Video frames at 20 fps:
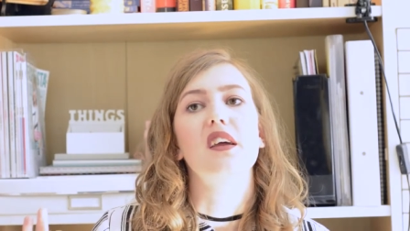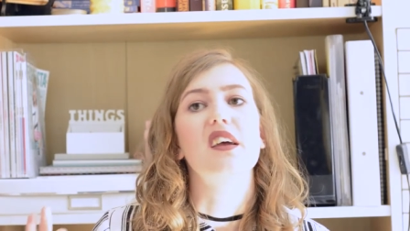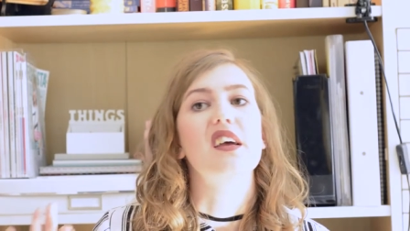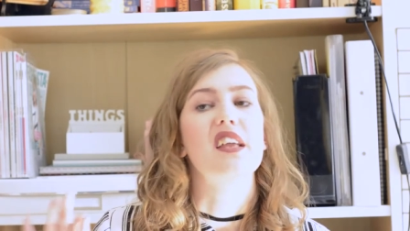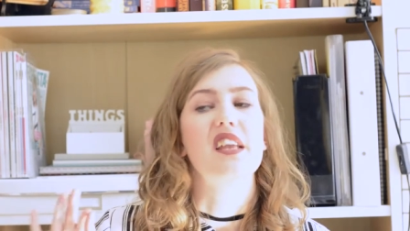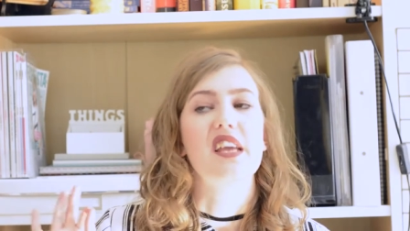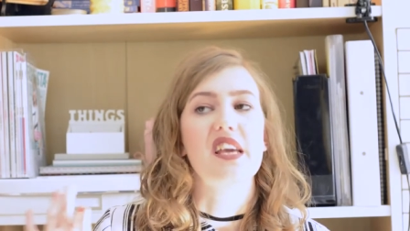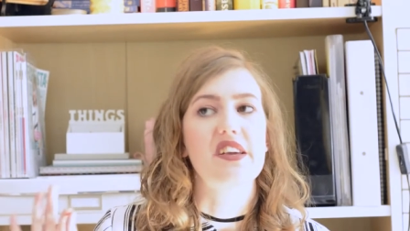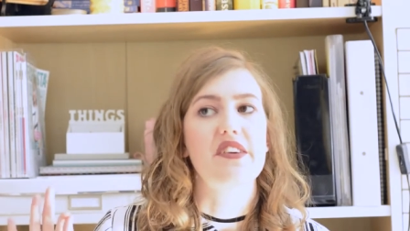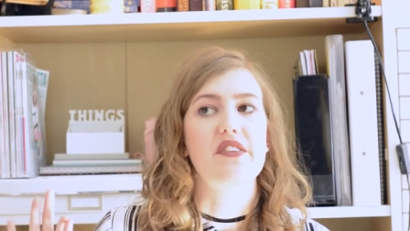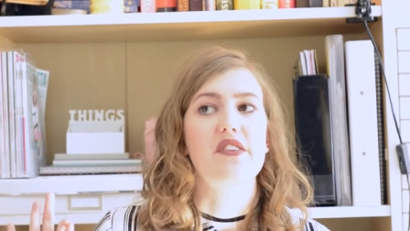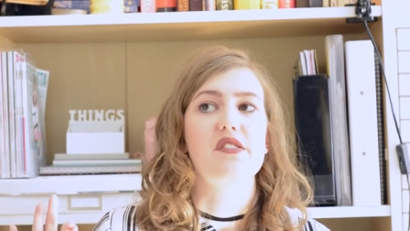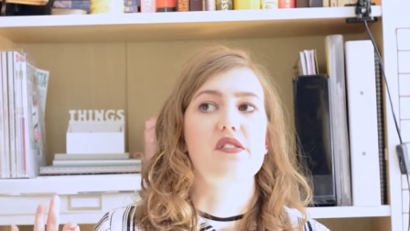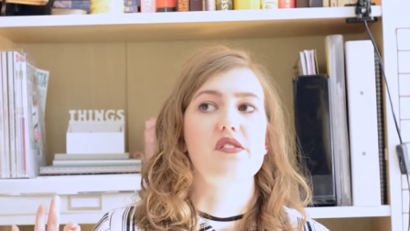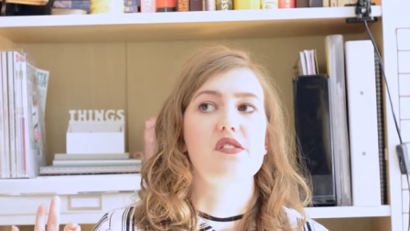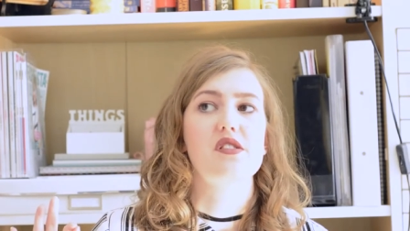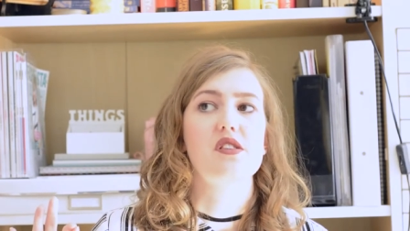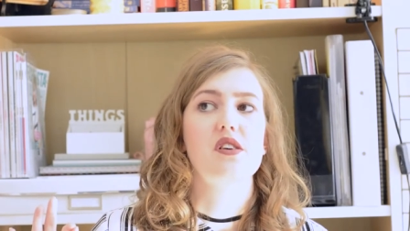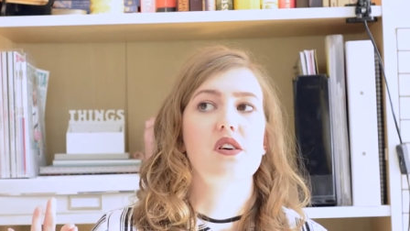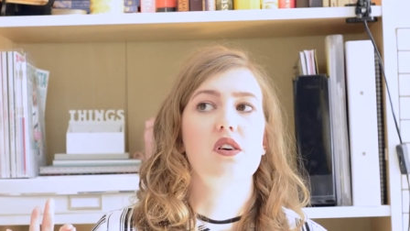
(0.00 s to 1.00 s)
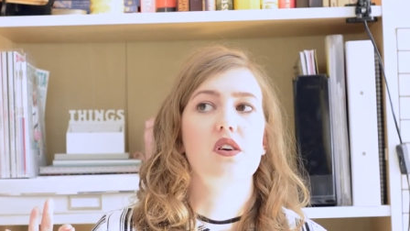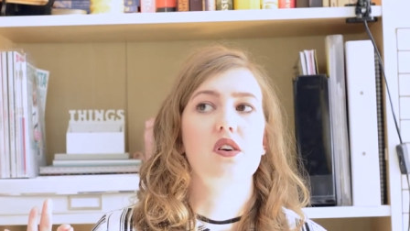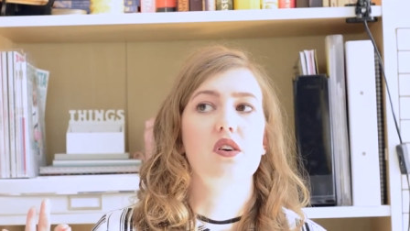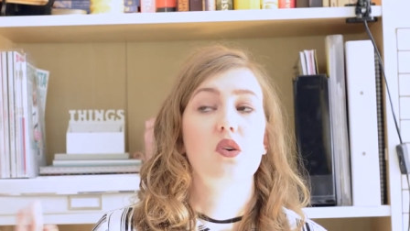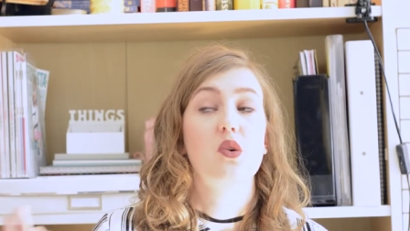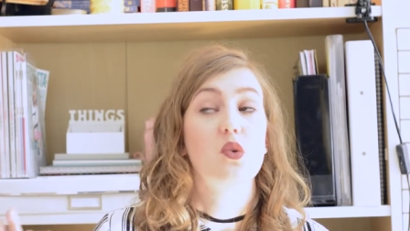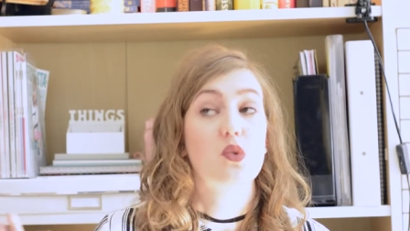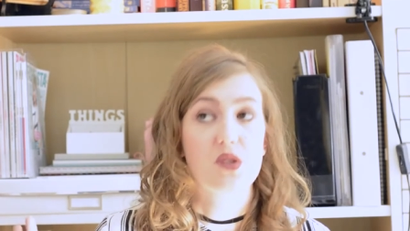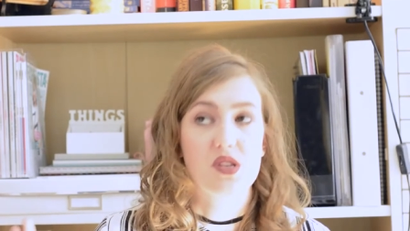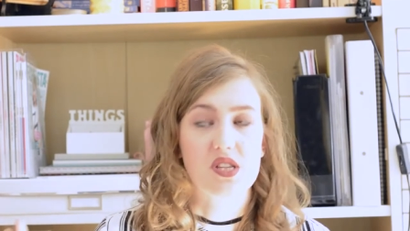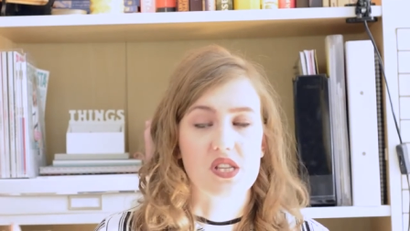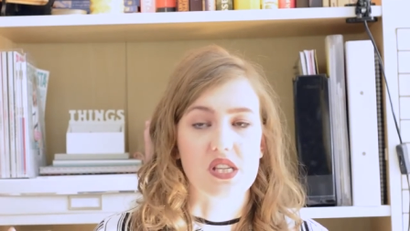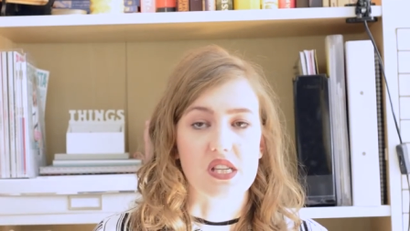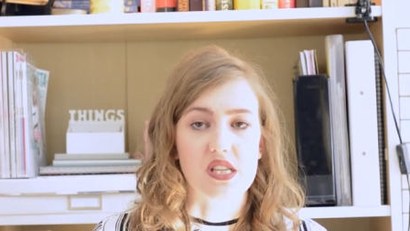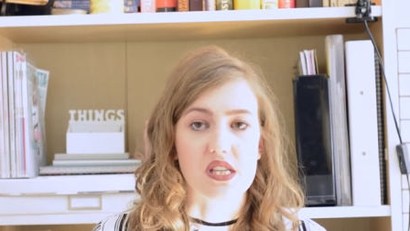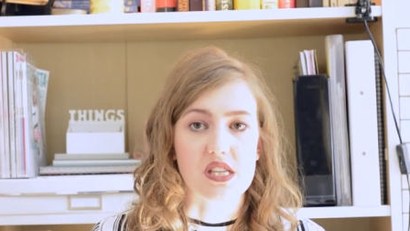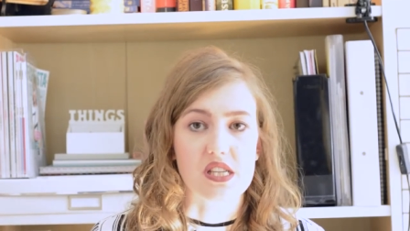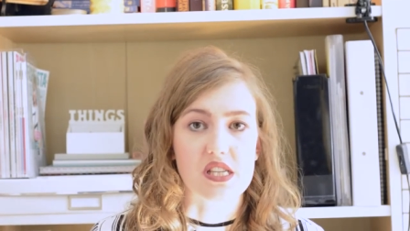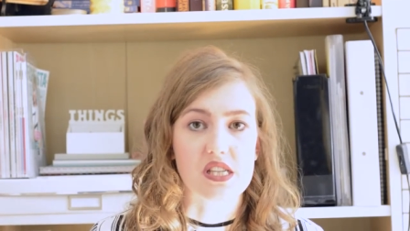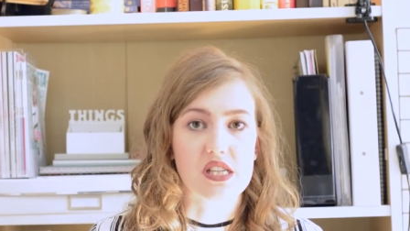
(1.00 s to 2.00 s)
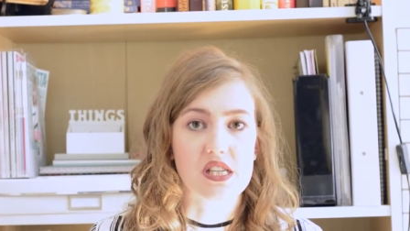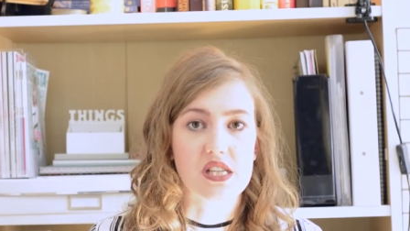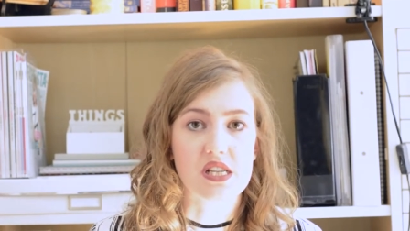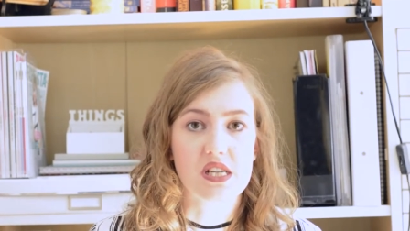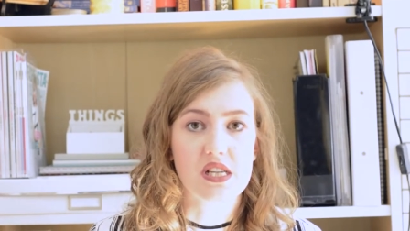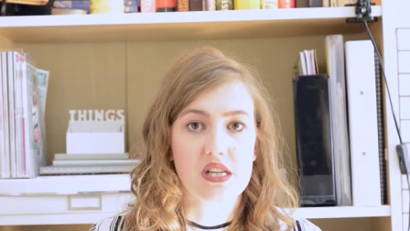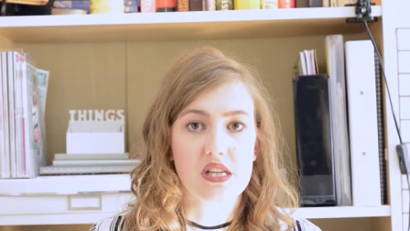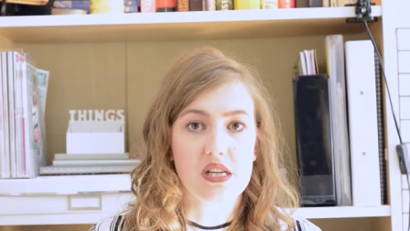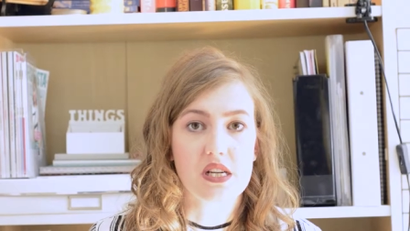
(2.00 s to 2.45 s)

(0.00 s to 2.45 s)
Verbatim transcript: it hears or sees